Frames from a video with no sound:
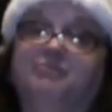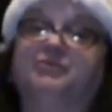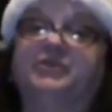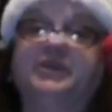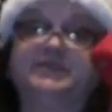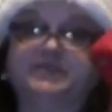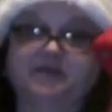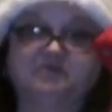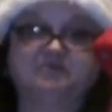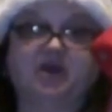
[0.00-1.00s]
please,
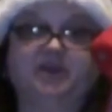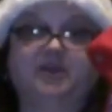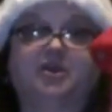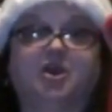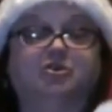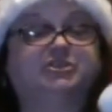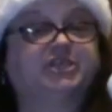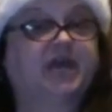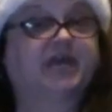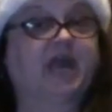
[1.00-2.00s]
everybody, go
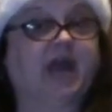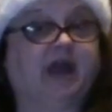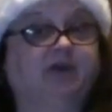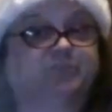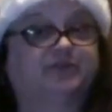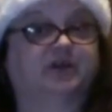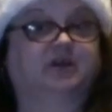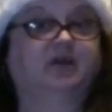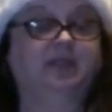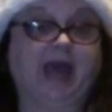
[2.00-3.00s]
check out the
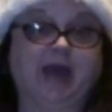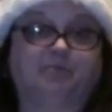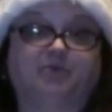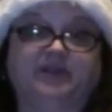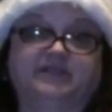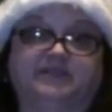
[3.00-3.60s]
collab we